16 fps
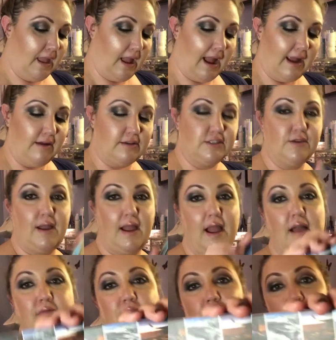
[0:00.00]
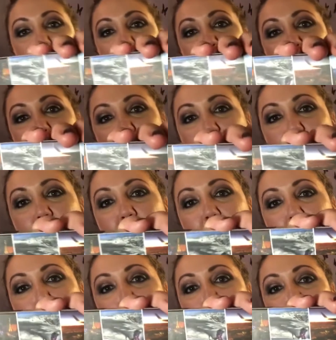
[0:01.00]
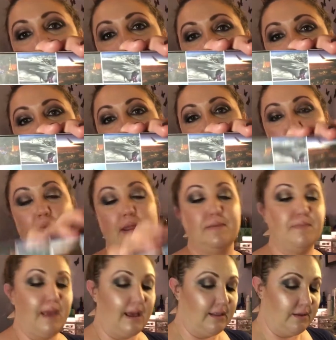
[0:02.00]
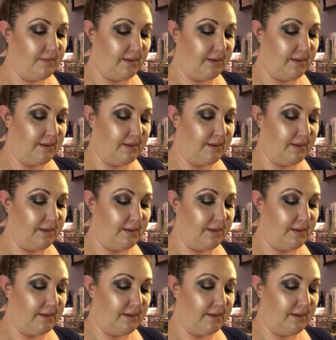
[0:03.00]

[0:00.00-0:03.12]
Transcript: I also have the Urban Decay Born to Run palette.